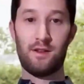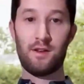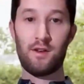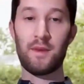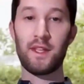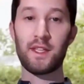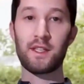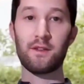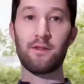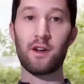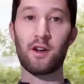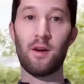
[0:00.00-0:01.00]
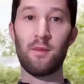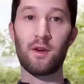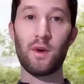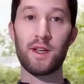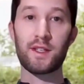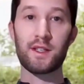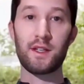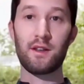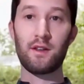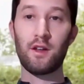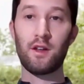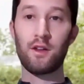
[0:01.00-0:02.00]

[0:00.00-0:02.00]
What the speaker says: So, I mean, this is a very common question,